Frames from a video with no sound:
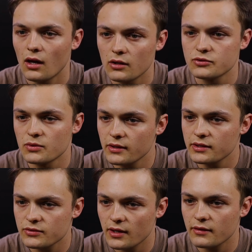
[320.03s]
I was really
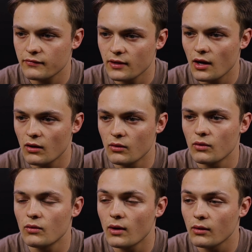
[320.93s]
trying to figure out
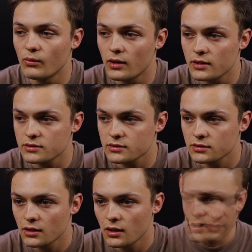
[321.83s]
who I was.
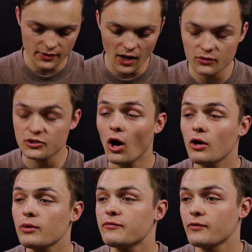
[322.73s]
I was
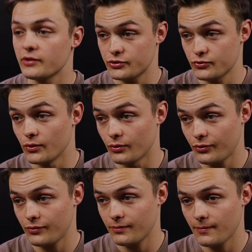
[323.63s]
hungry for the
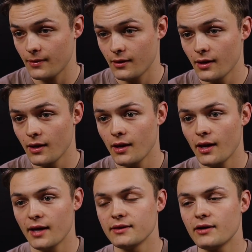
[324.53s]
truth.
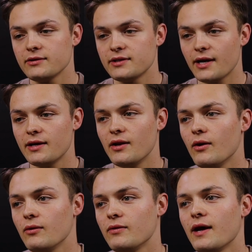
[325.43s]
And little did I
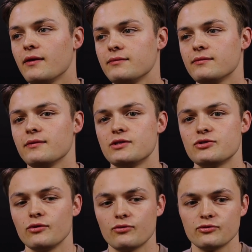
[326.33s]
know that the
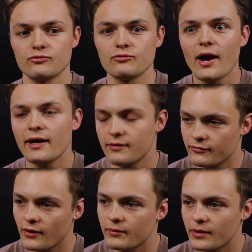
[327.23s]
truth was right in
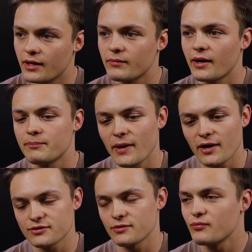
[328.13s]
front of me and my
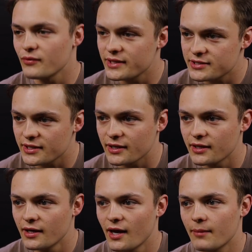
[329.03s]
parents were preaching
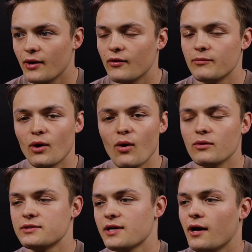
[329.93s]
about him the
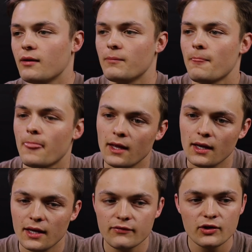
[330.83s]
whole time.
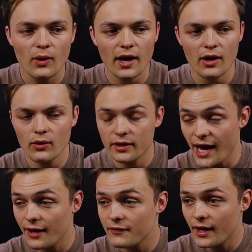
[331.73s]
Even though I
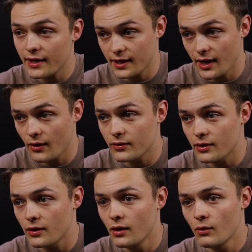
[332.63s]
had that
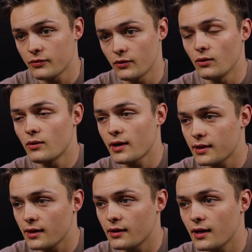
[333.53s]
encounter with the Lord at
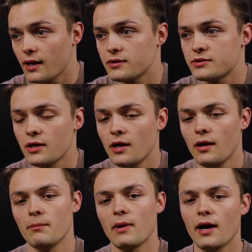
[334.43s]
a young age,
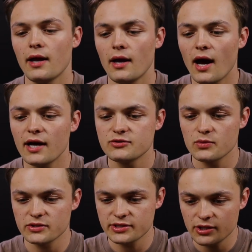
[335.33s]
my eyes
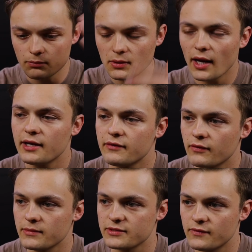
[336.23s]
were still blinded
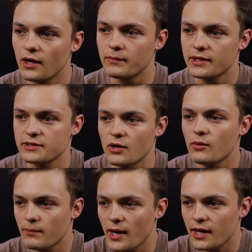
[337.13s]
from this veil because I
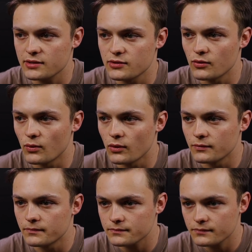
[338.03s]
went back into the
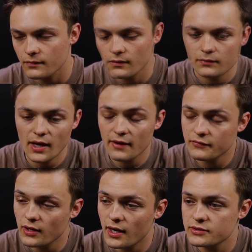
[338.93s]
world.
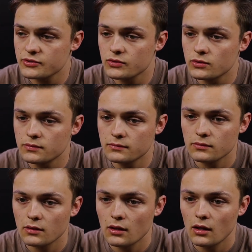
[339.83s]
After high school,
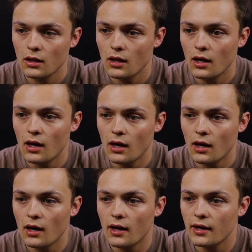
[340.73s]

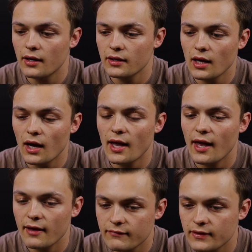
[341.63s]
I got
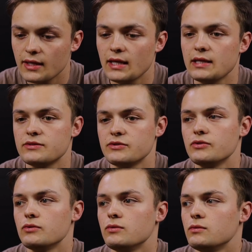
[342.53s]
heavy
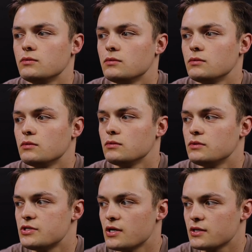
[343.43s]
into
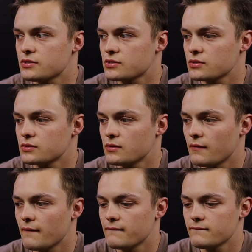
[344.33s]
just
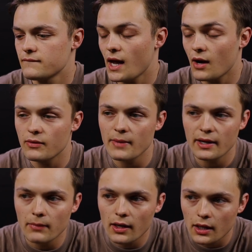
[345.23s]
how to
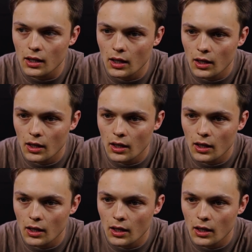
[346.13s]
make money.